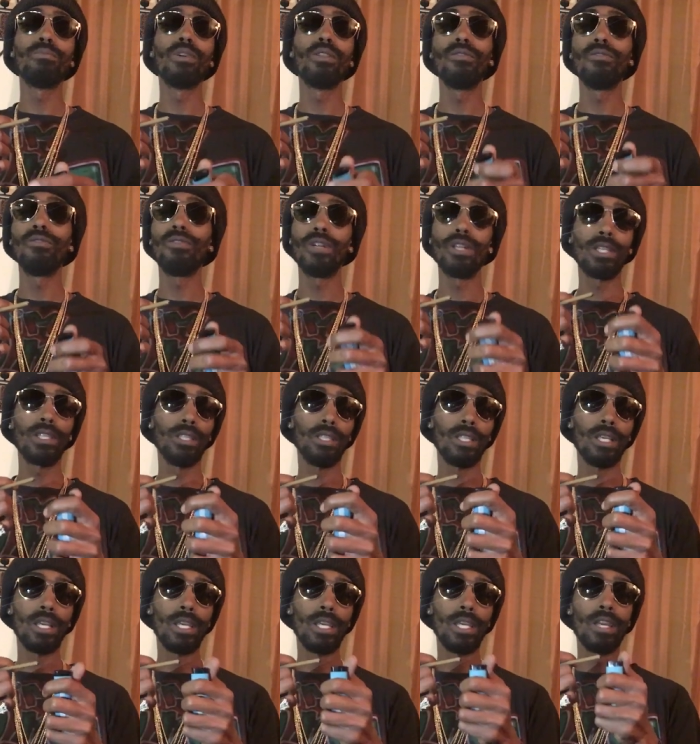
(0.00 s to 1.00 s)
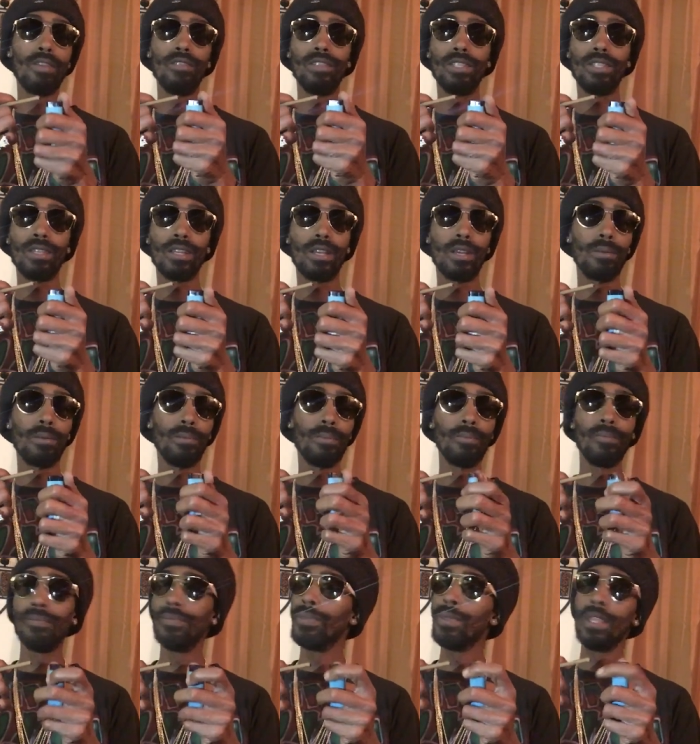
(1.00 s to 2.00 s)
motherfucking thing every time.
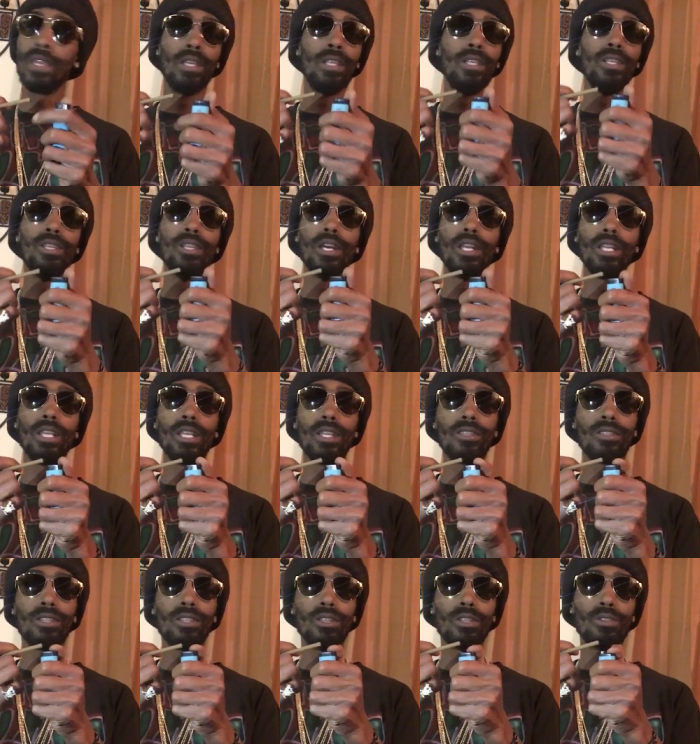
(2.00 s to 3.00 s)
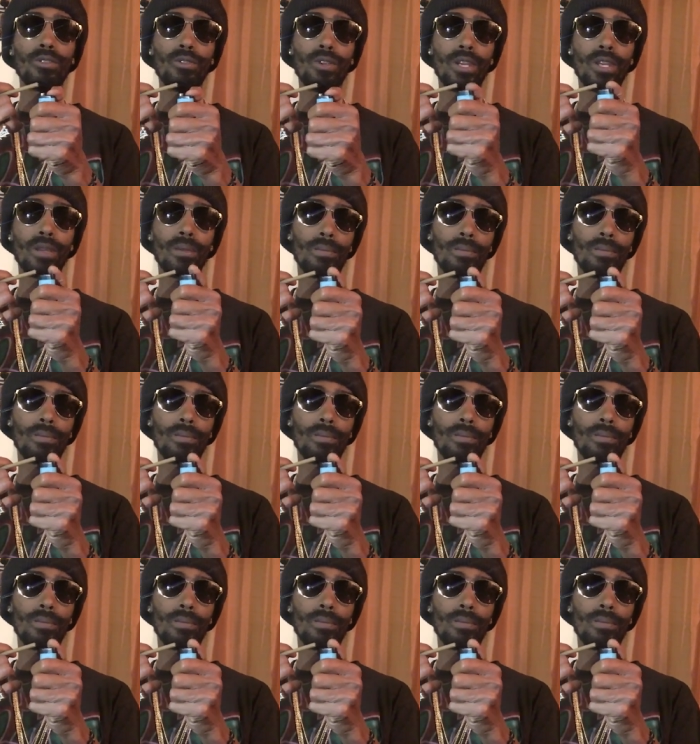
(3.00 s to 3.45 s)
Nothing less than the gram.